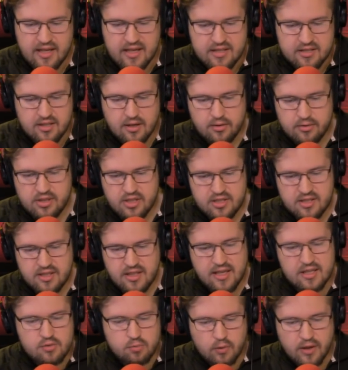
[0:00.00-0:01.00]
So
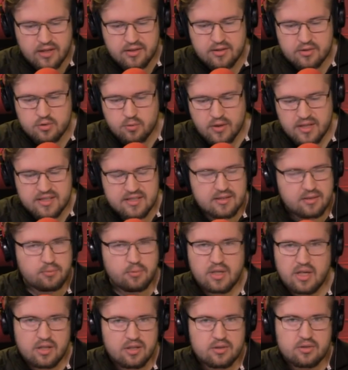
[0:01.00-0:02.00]
it's one of those
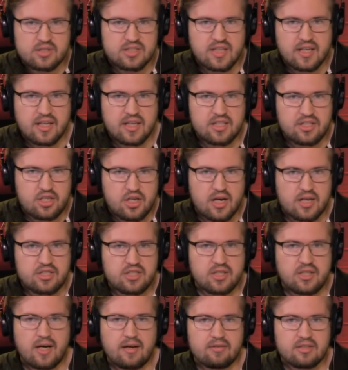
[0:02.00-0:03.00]

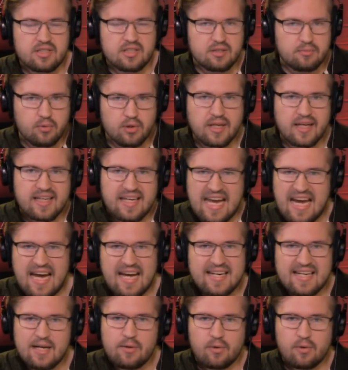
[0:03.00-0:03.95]
Xianxia novels that are more like candy,